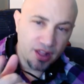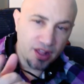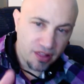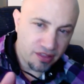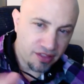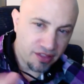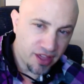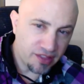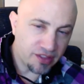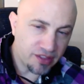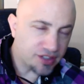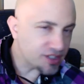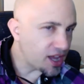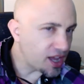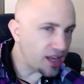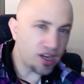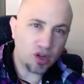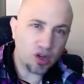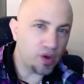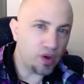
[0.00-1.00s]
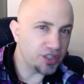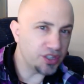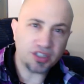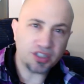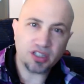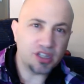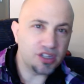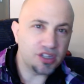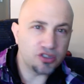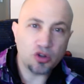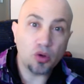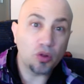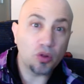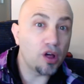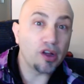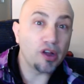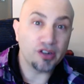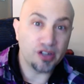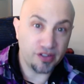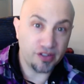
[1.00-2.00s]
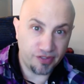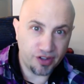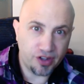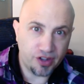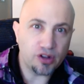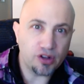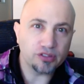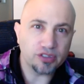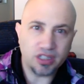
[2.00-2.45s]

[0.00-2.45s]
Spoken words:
then this kind of question is no longer difficult.